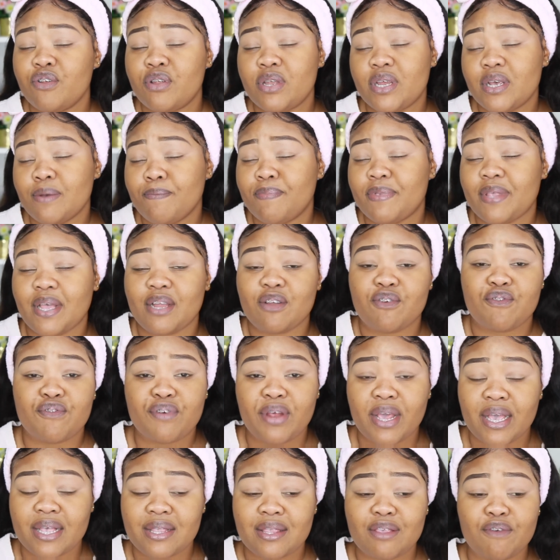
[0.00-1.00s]
tips and
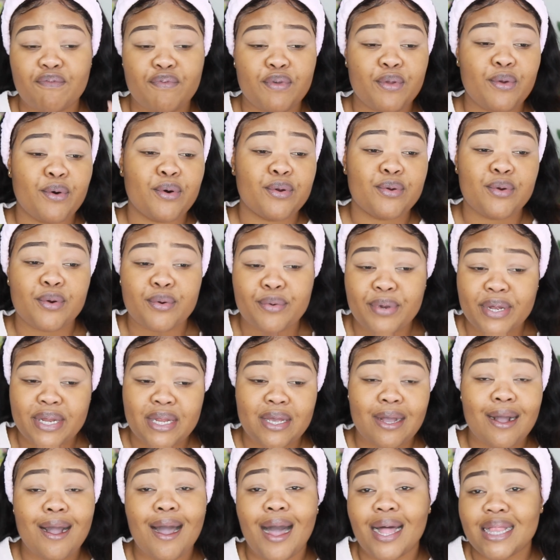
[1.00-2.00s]
tricks if you don't already
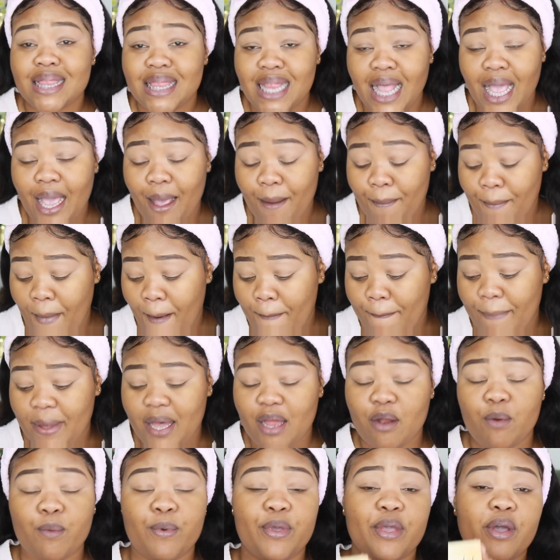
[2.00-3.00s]
got them.
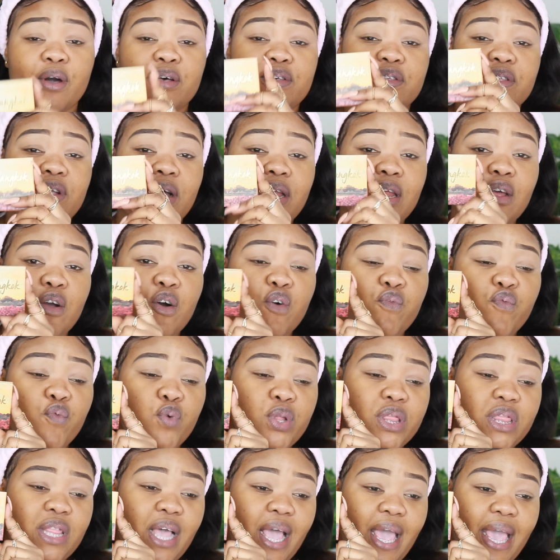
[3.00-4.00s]
But we are starting off
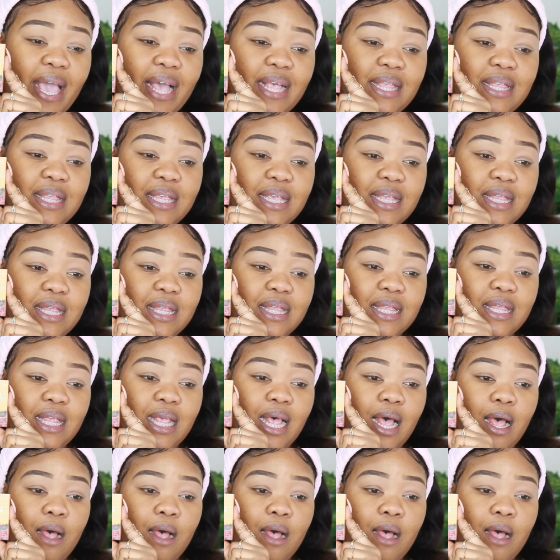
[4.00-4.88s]
with the Essence